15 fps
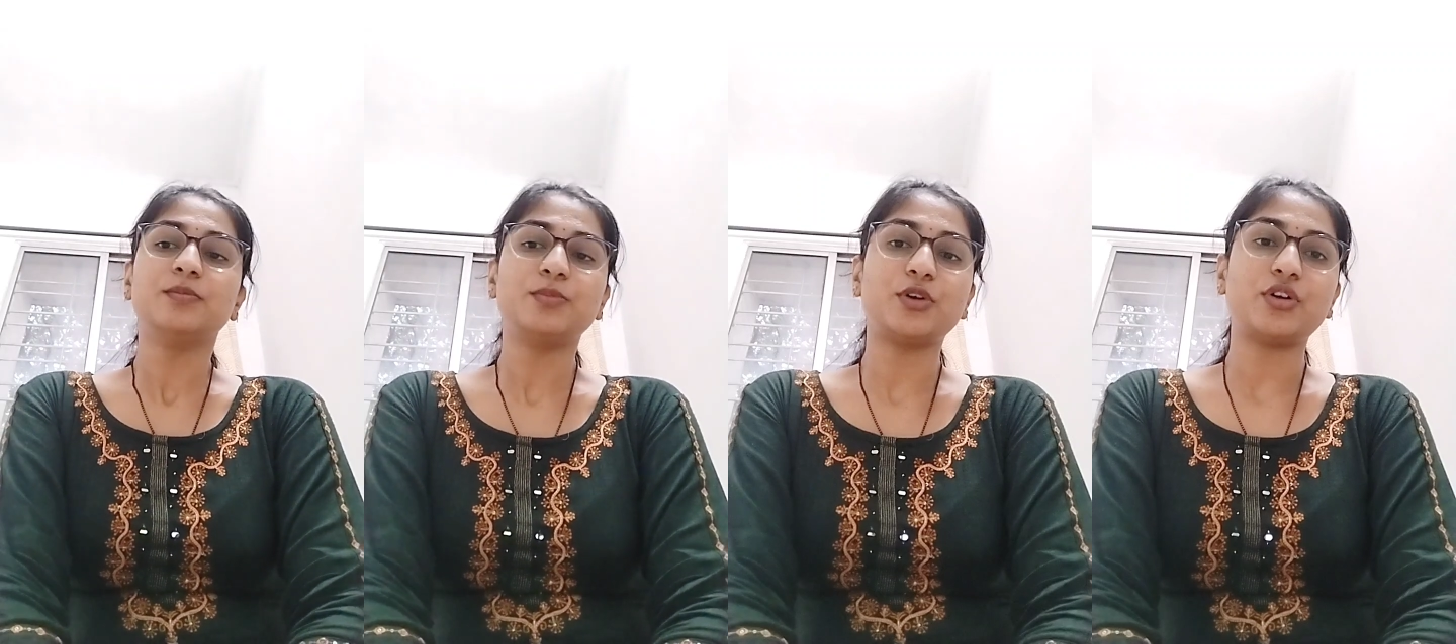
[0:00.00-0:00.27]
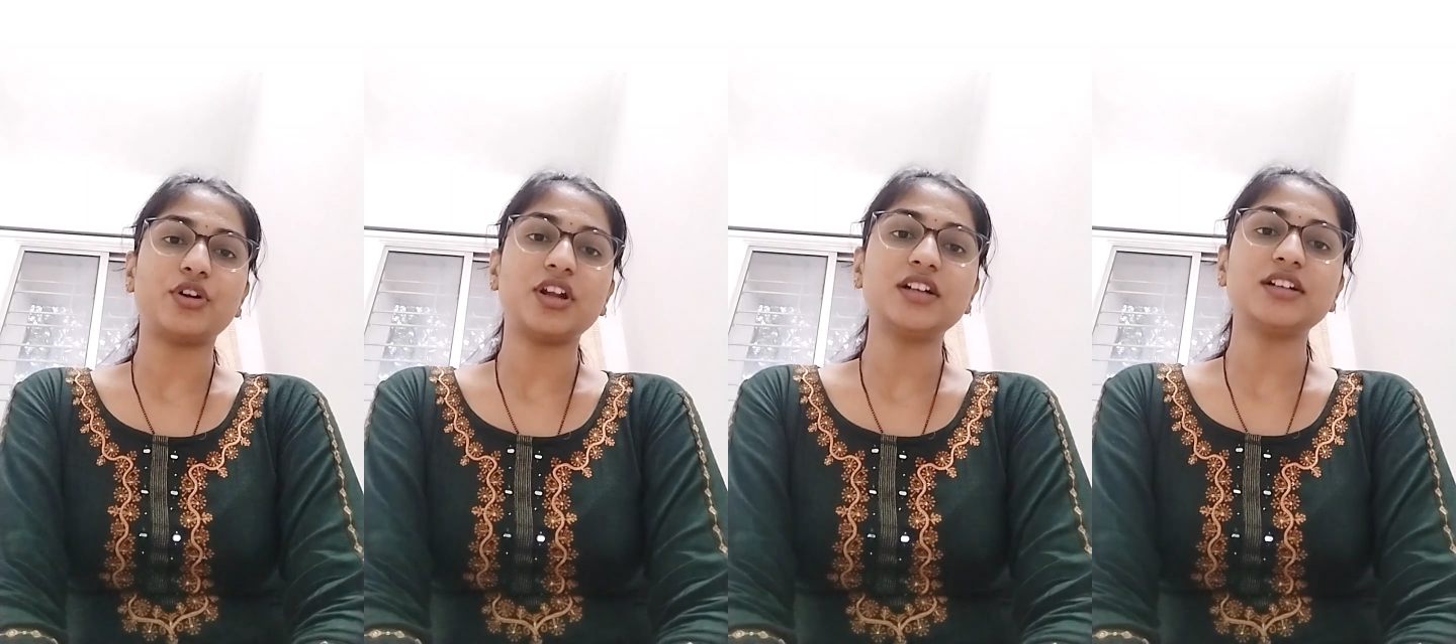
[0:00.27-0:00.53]

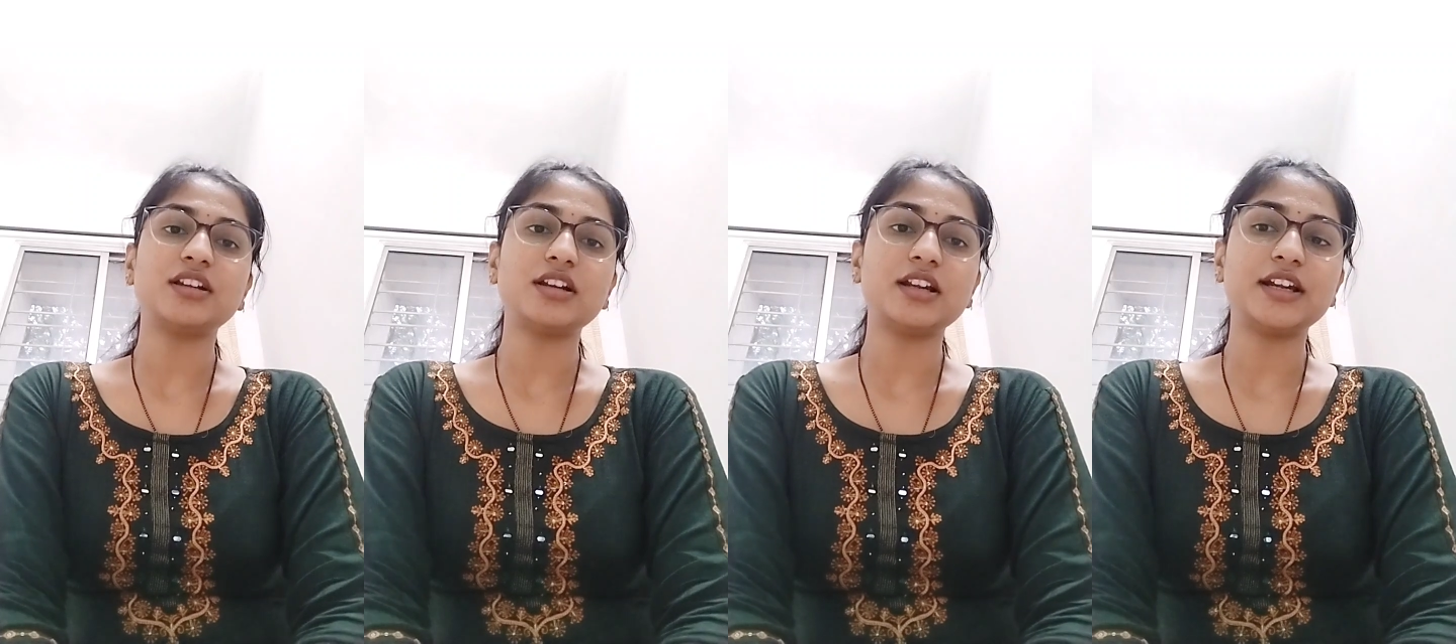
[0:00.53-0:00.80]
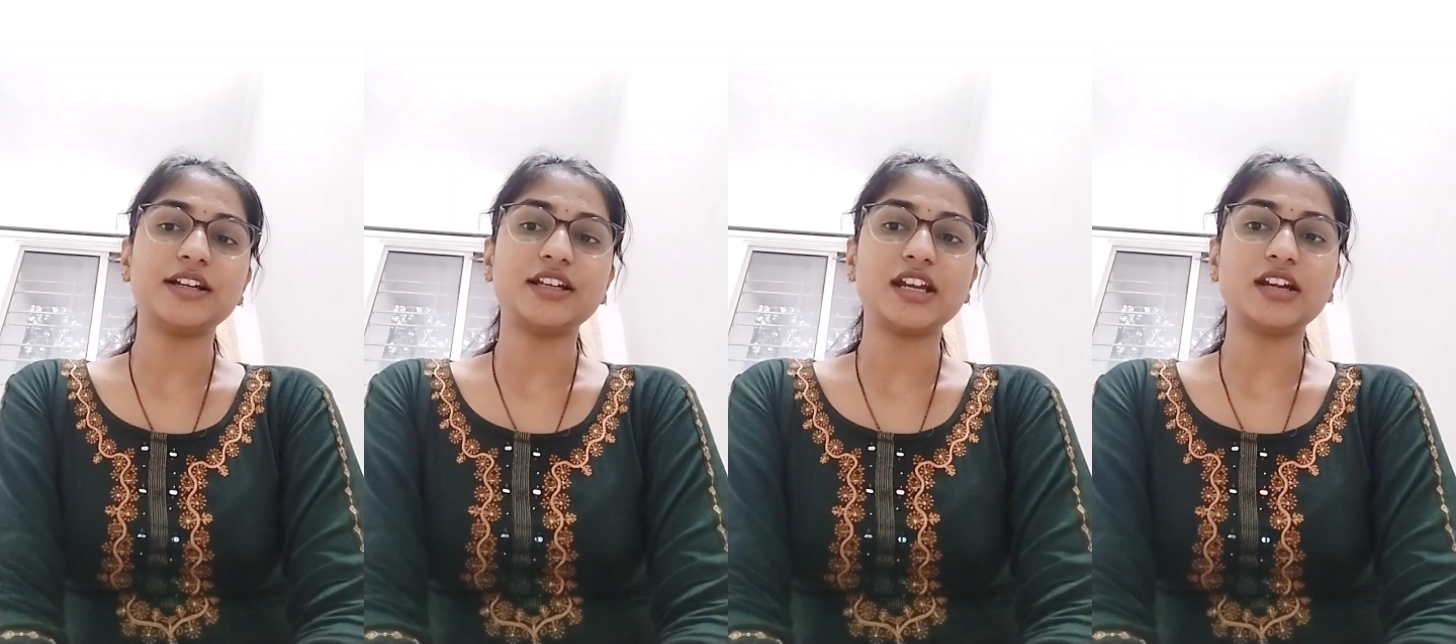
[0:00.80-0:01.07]
product
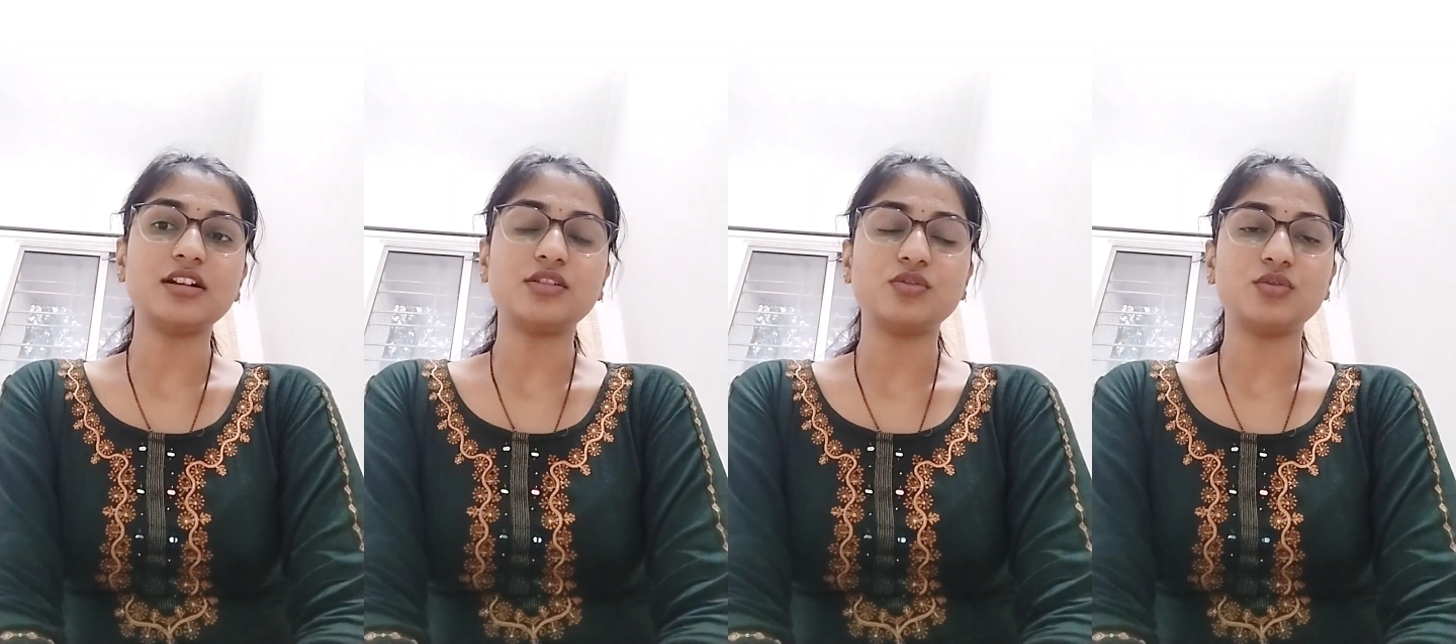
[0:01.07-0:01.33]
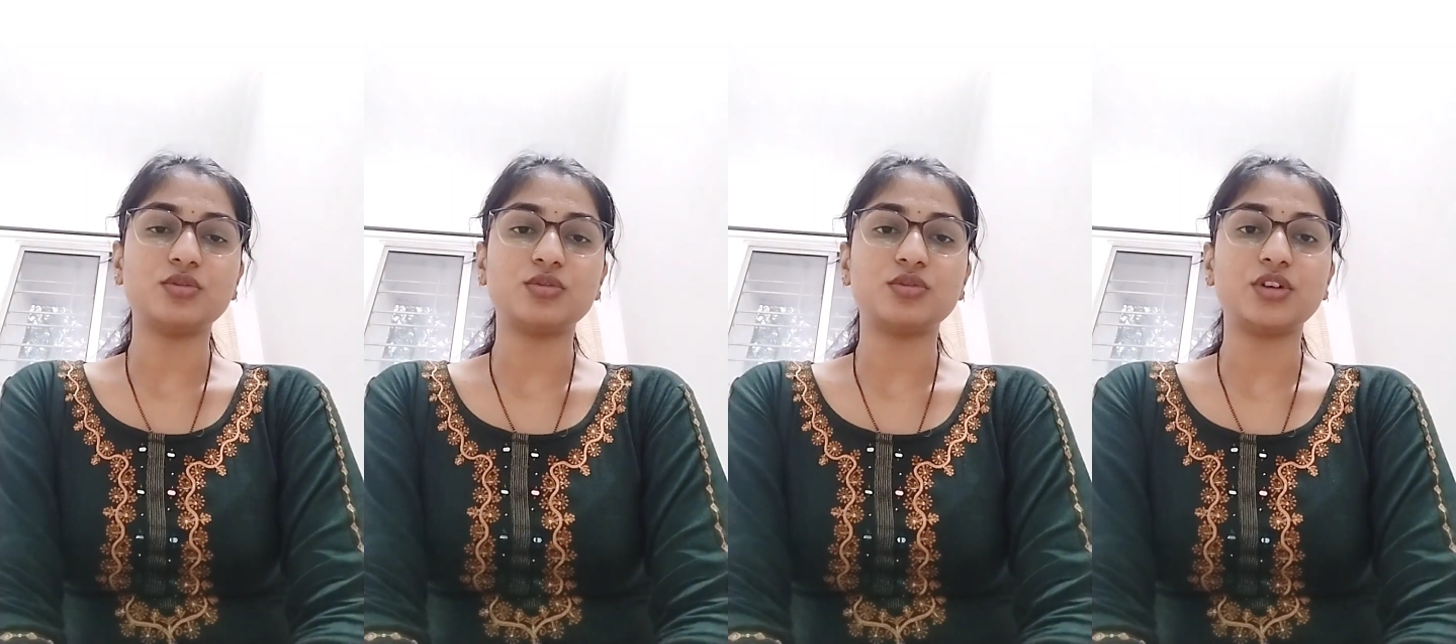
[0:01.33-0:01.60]
related
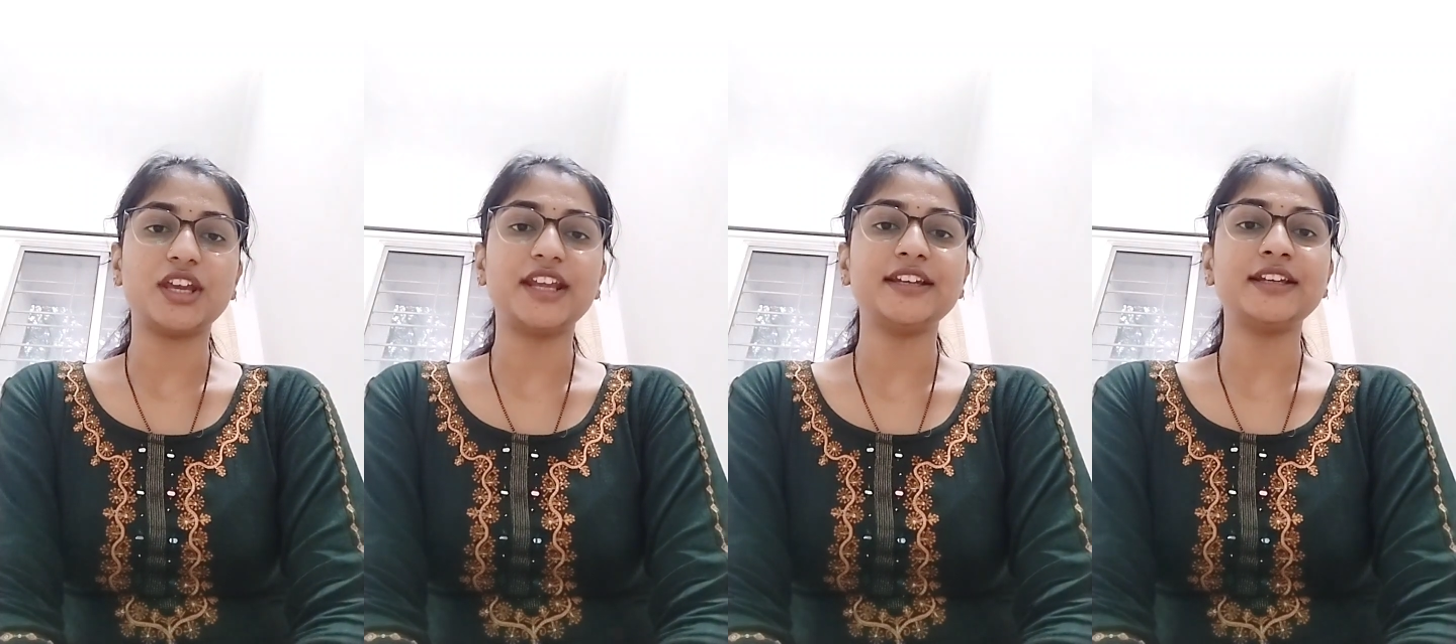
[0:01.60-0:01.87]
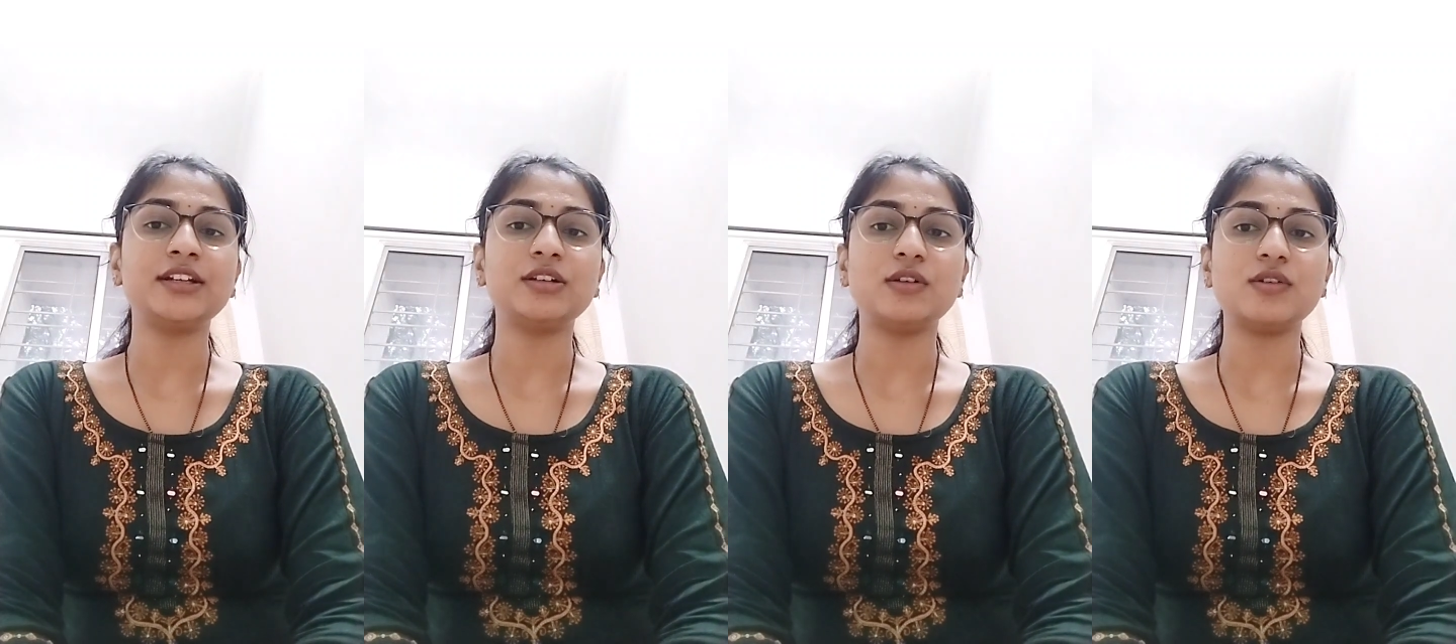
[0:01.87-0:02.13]
to
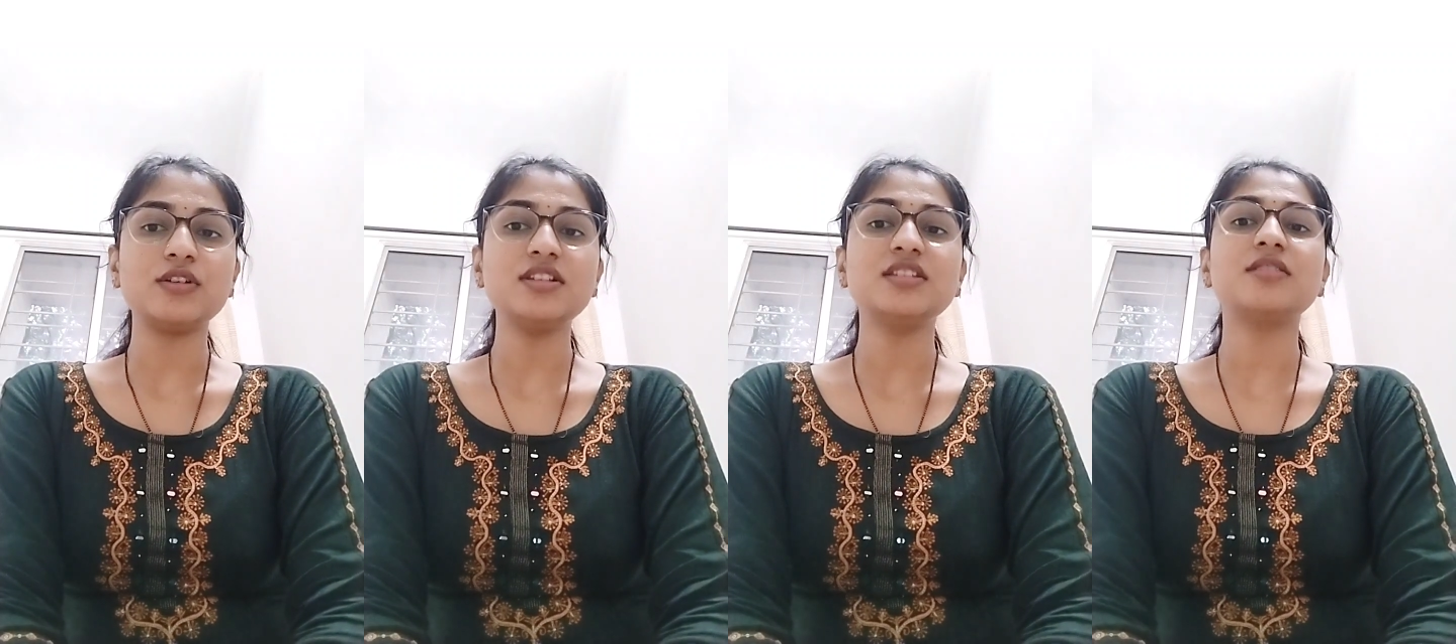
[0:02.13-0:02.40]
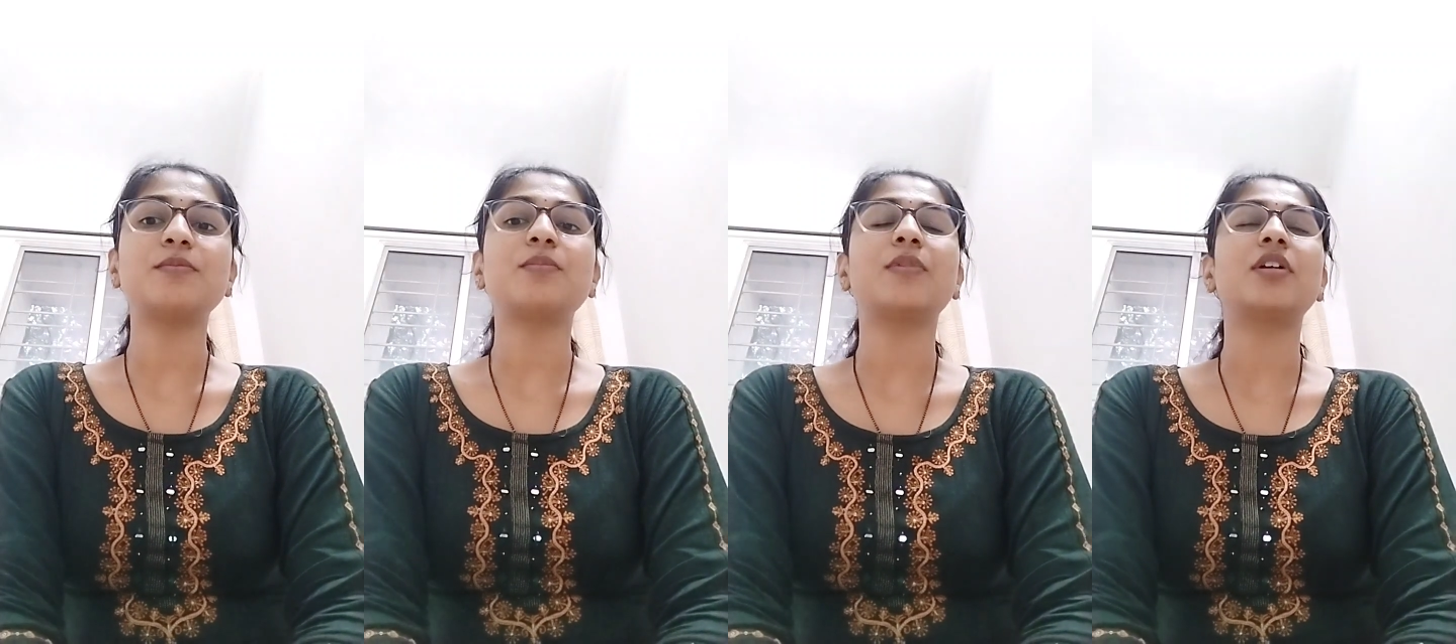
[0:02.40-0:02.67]
any dose